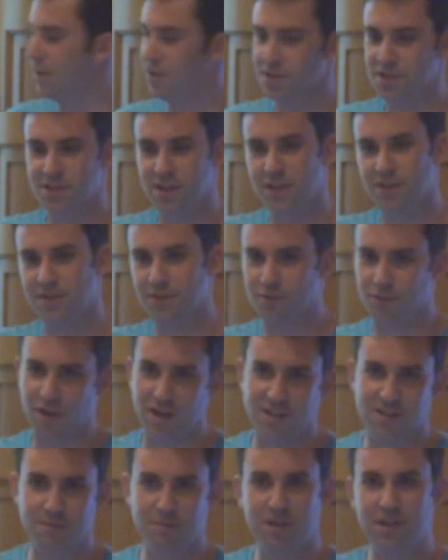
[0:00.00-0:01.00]
I just said,
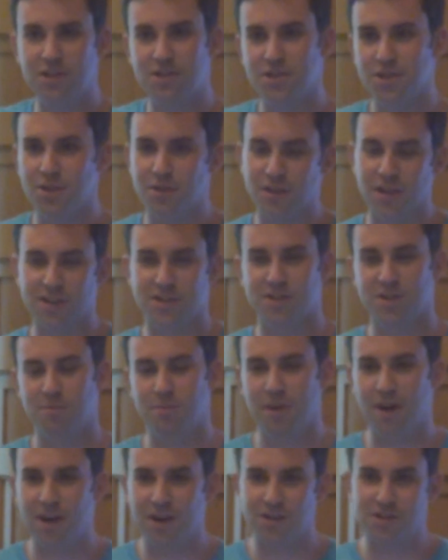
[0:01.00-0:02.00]
great to meet you, thanks so
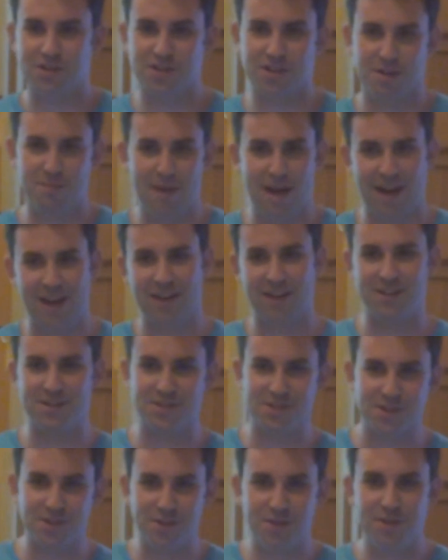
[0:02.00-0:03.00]
much, come back again
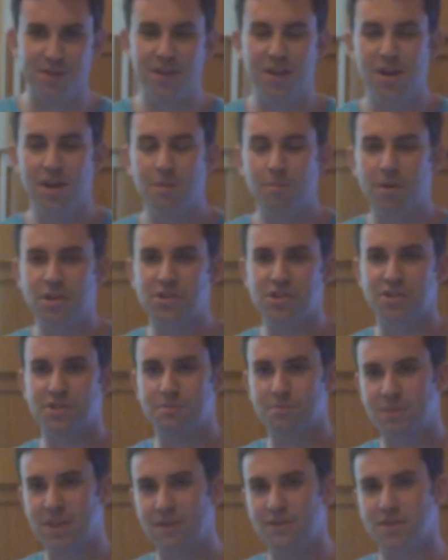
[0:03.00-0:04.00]
soon. But
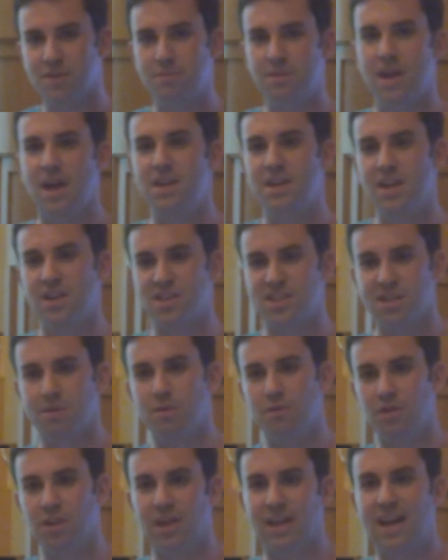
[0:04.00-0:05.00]
just gives him the idea that
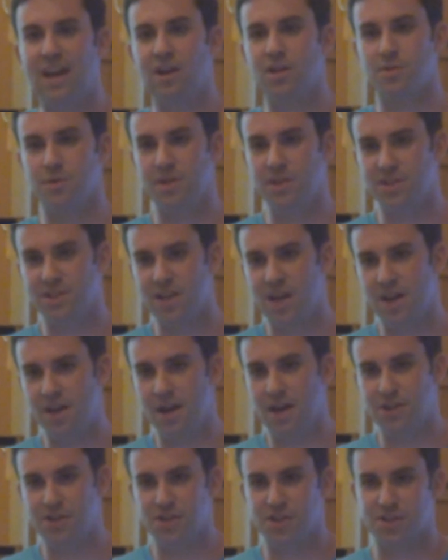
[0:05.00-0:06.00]
someone really cares what he
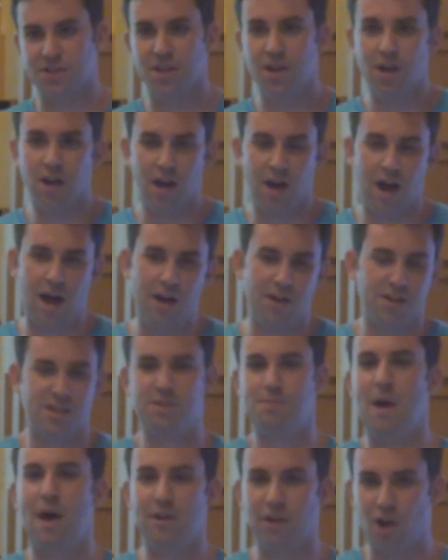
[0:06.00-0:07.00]
said, not just
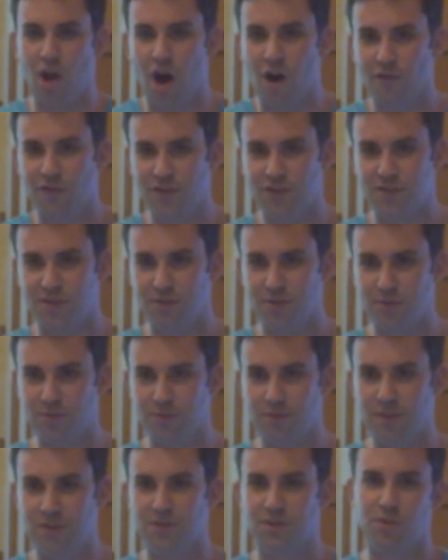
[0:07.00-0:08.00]
spouting off
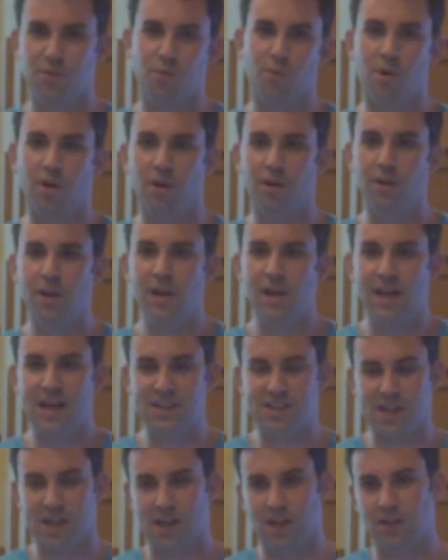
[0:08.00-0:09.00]
into the world.
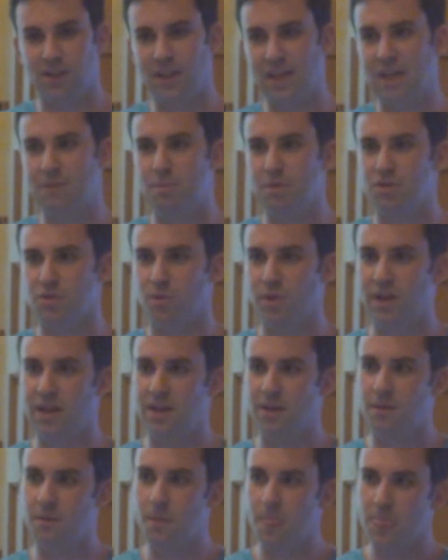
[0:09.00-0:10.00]
It's like a link
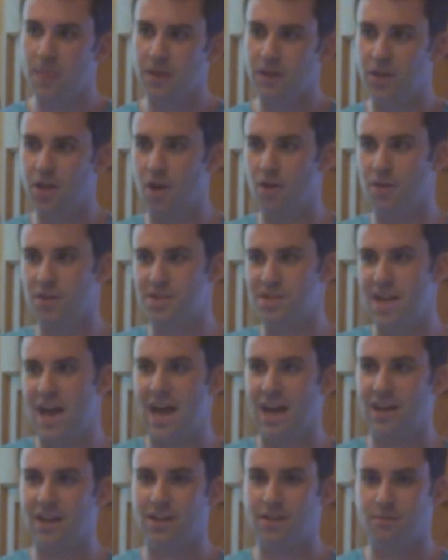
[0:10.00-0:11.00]
between, the
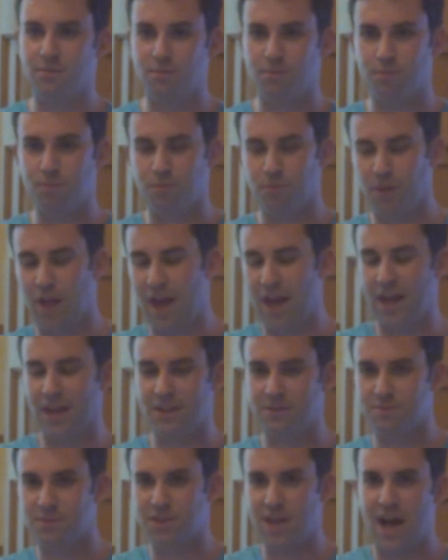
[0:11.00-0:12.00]
tech
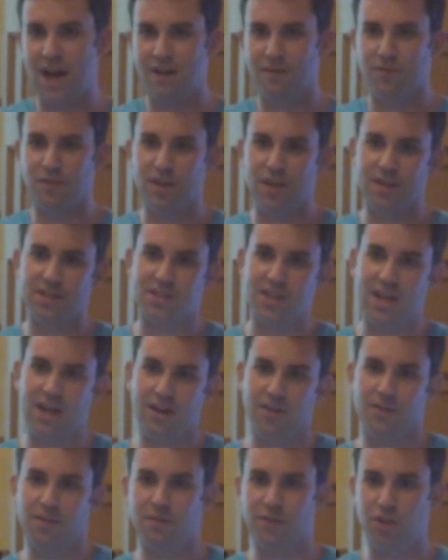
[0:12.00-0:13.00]
side of things
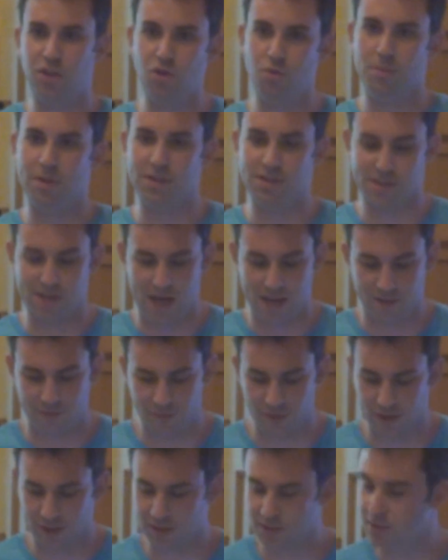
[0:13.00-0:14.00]
and the human side
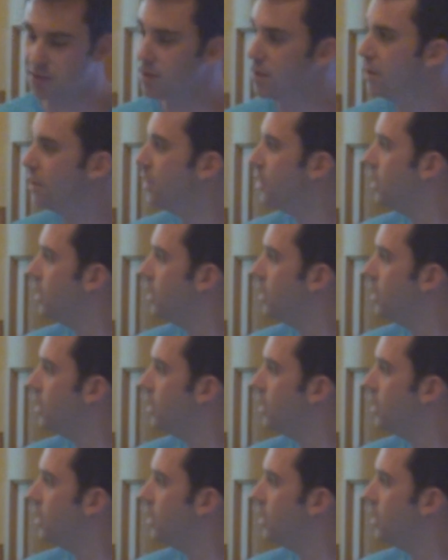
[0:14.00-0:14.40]
of things.